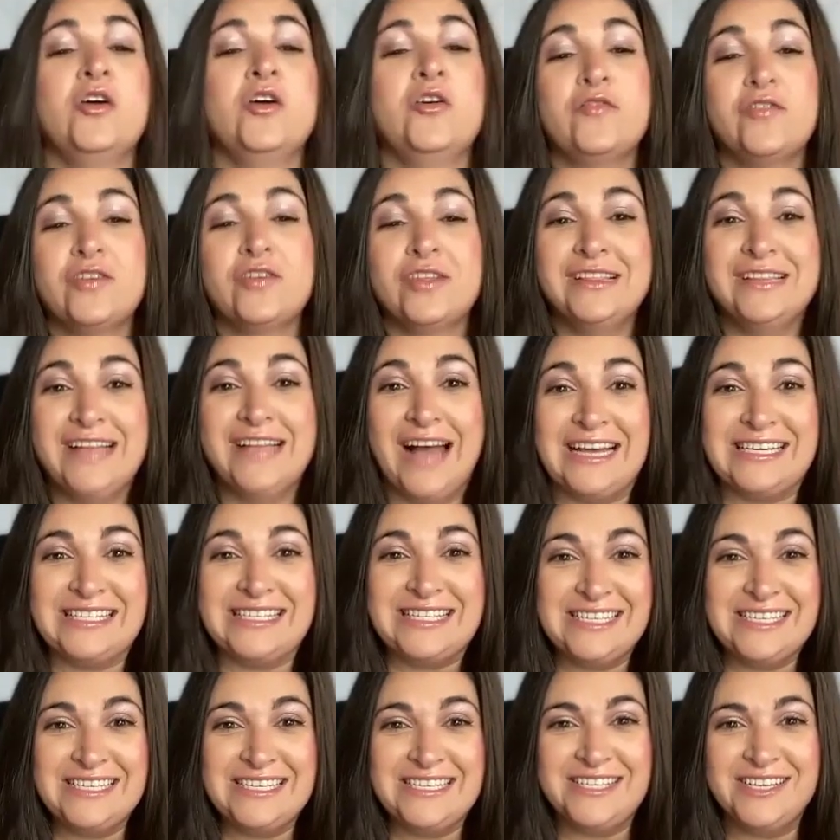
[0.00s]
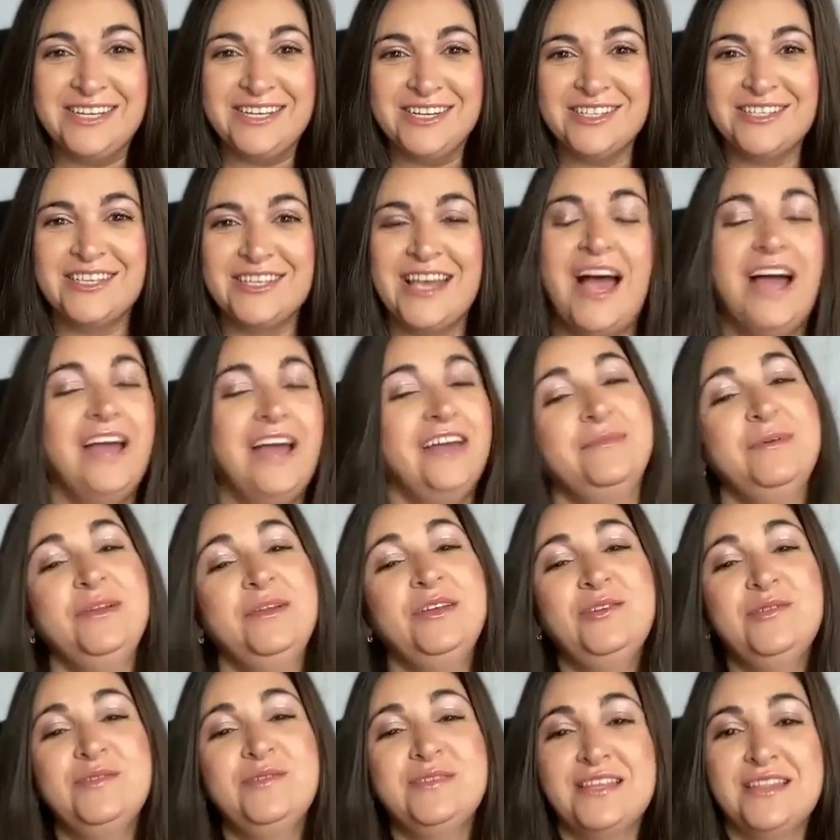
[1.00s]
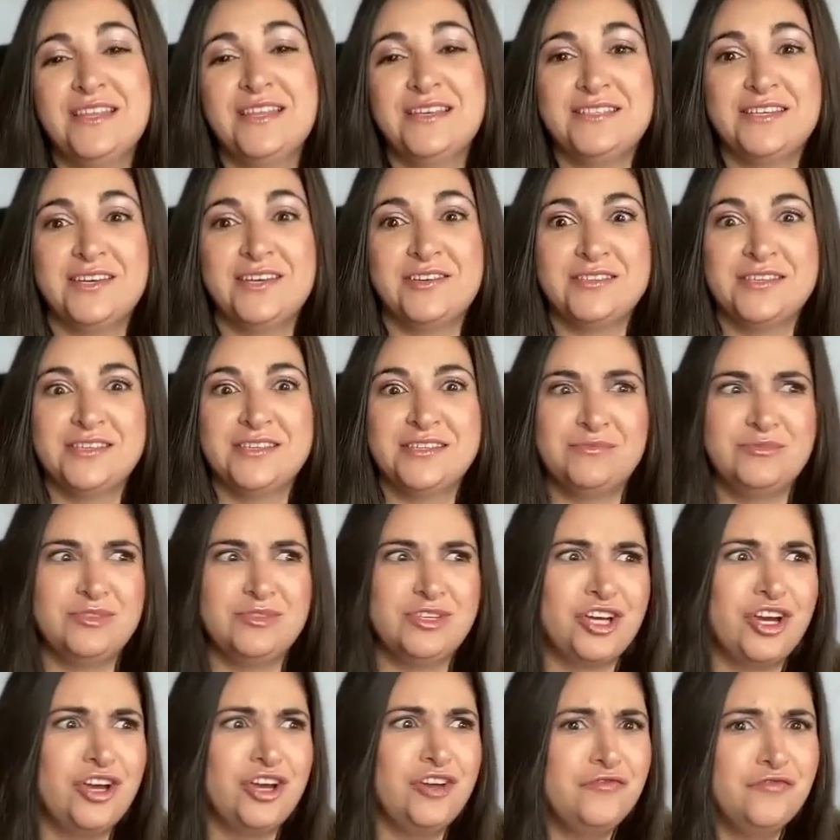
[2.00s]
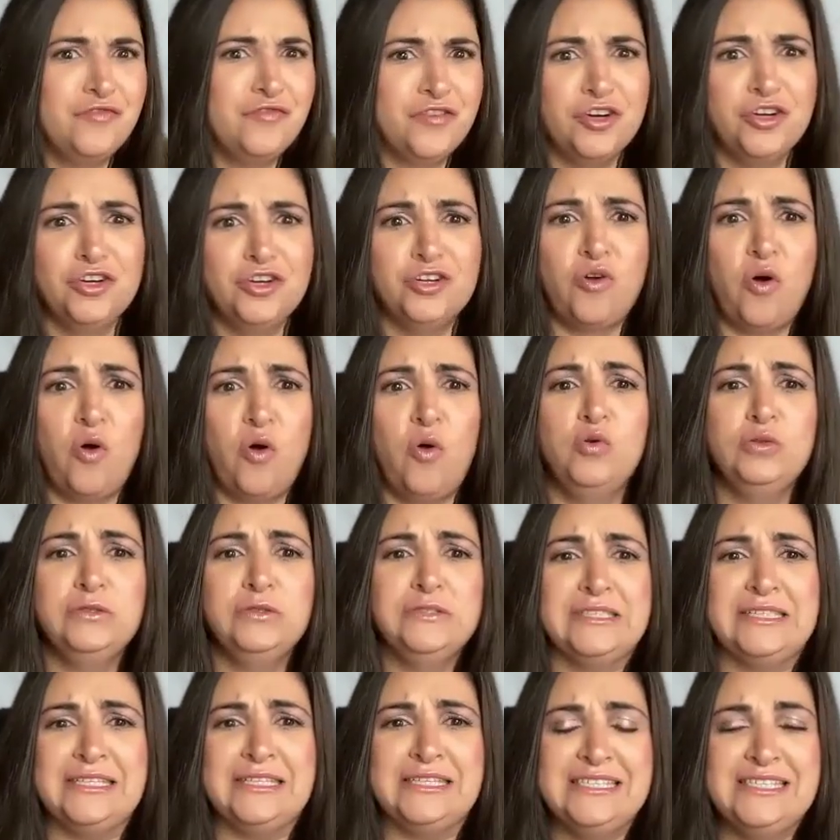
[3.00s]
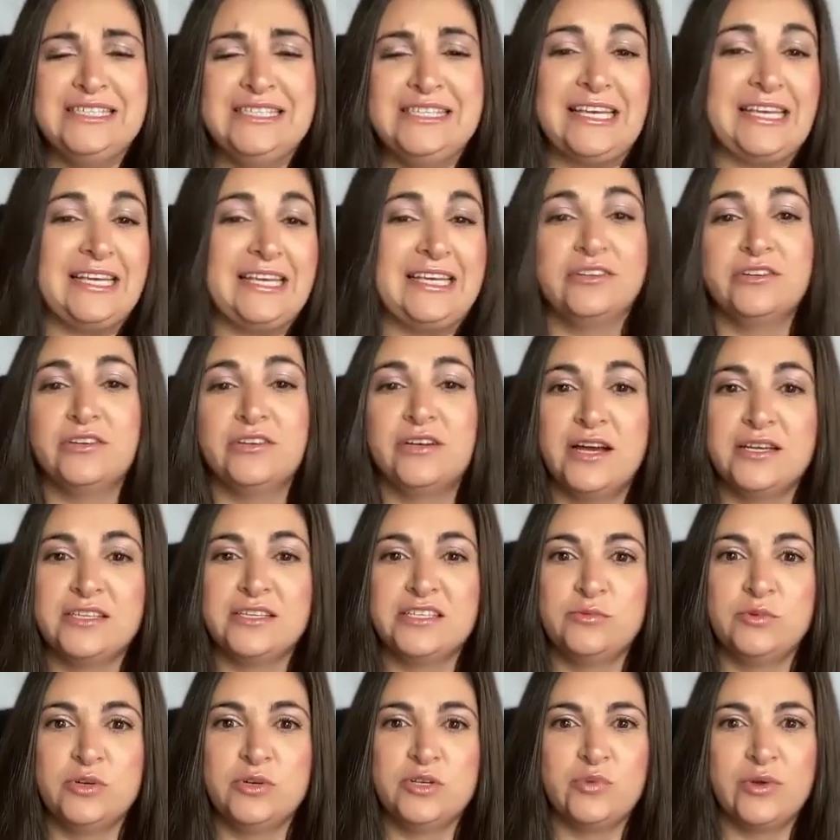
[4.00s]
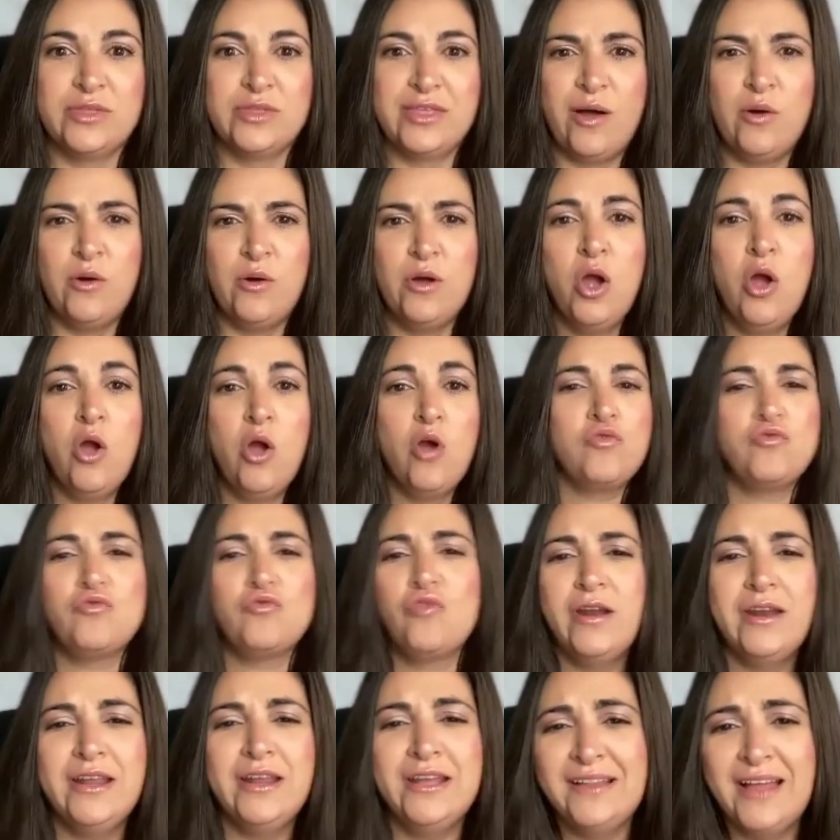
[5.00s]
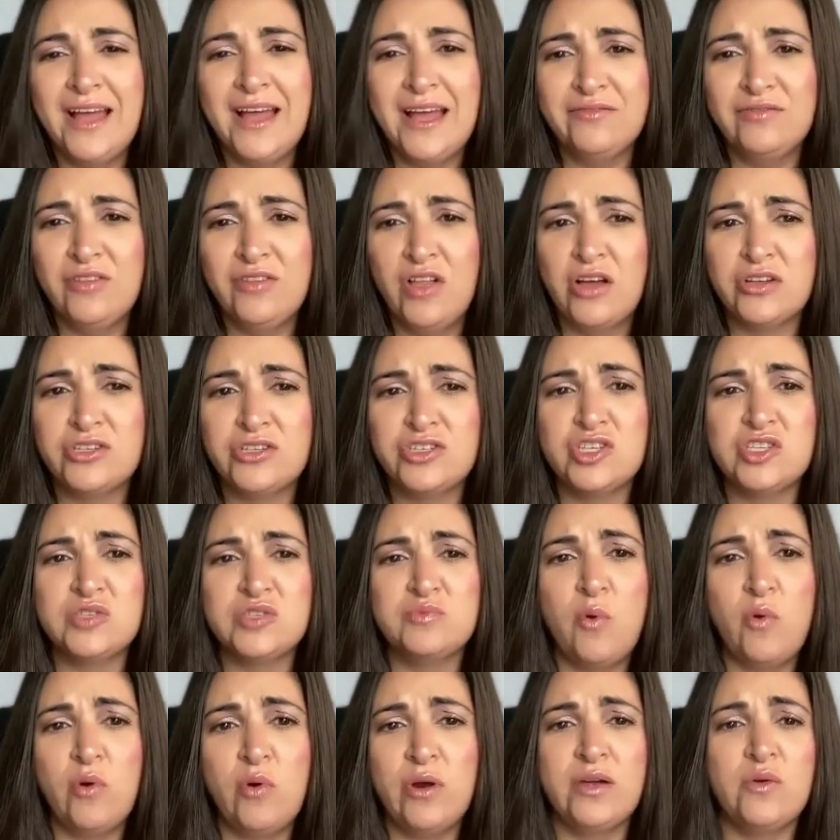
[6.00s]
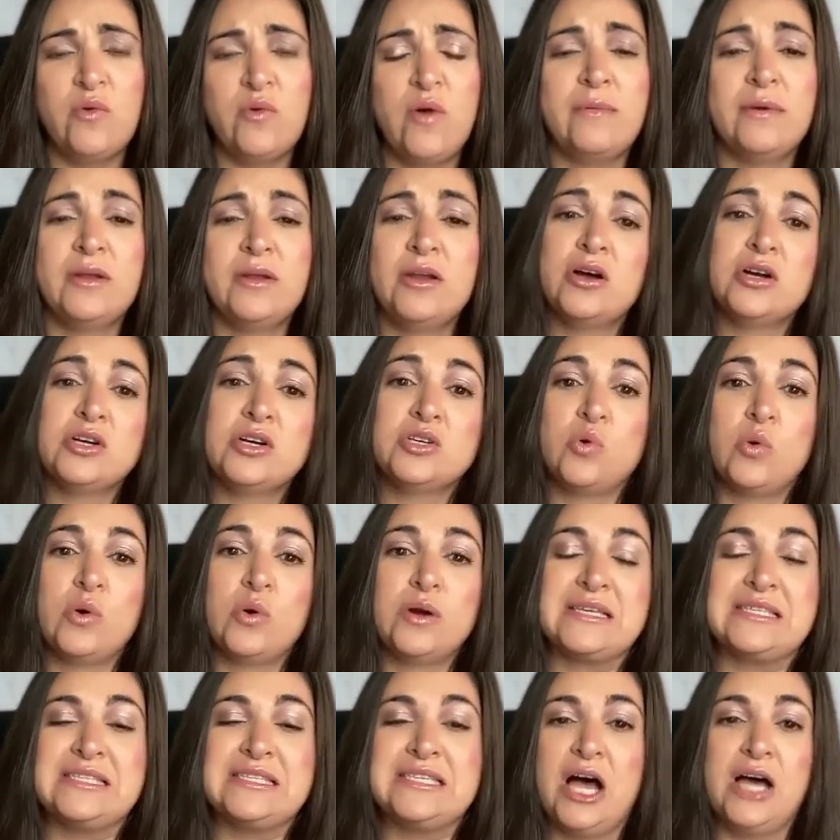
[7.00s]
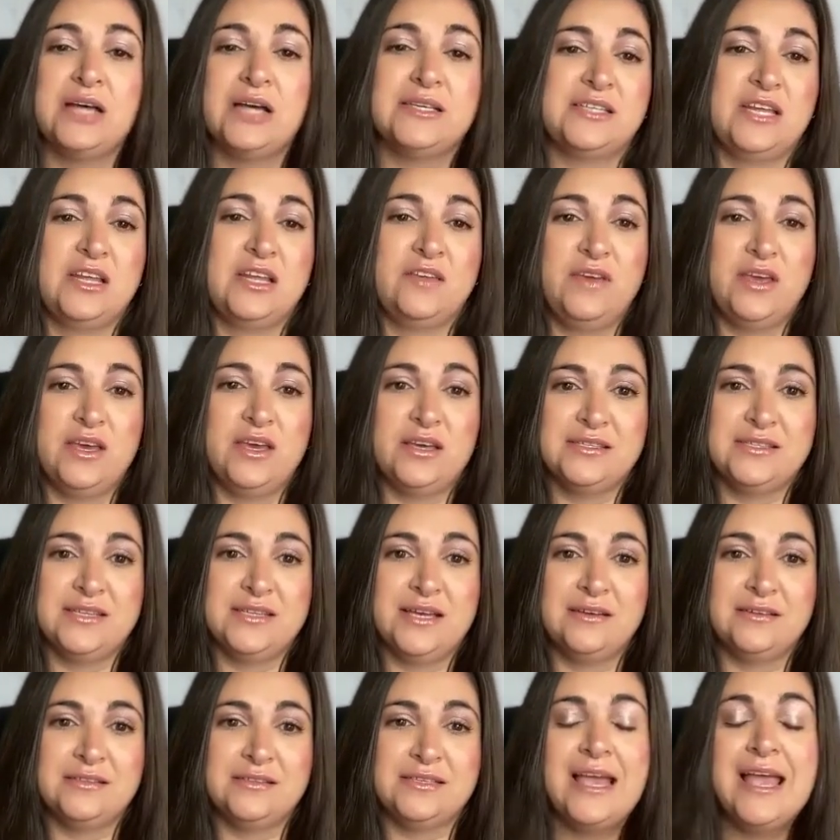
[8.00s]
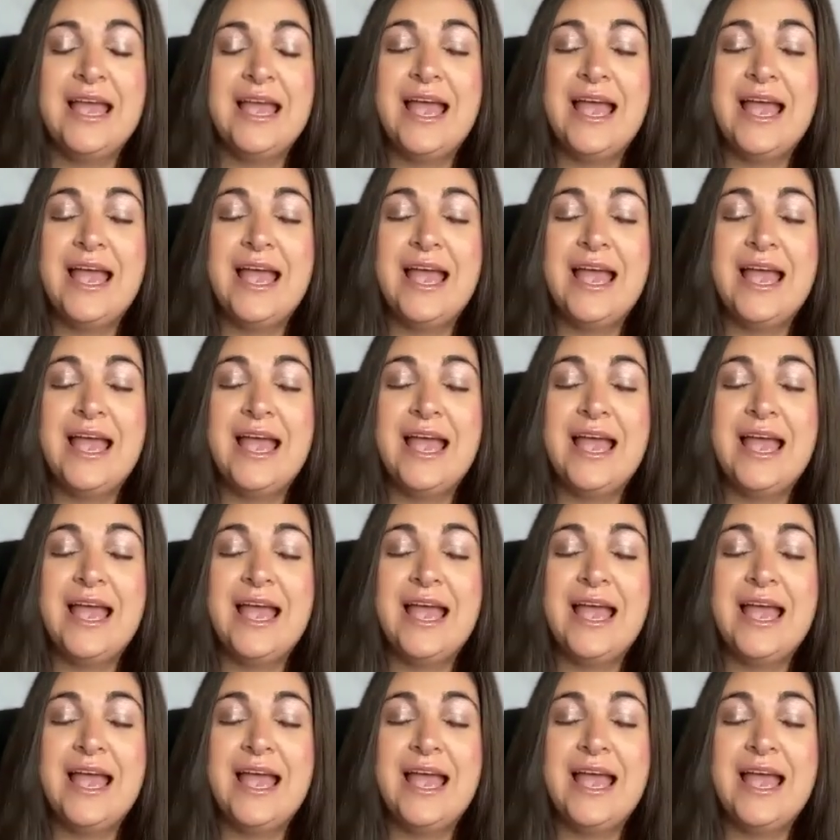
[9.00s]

For the last 6 years, I've been using the sales system to convert cold leads into eager customers without running live launches, boring webinars, or exhausting VSLs.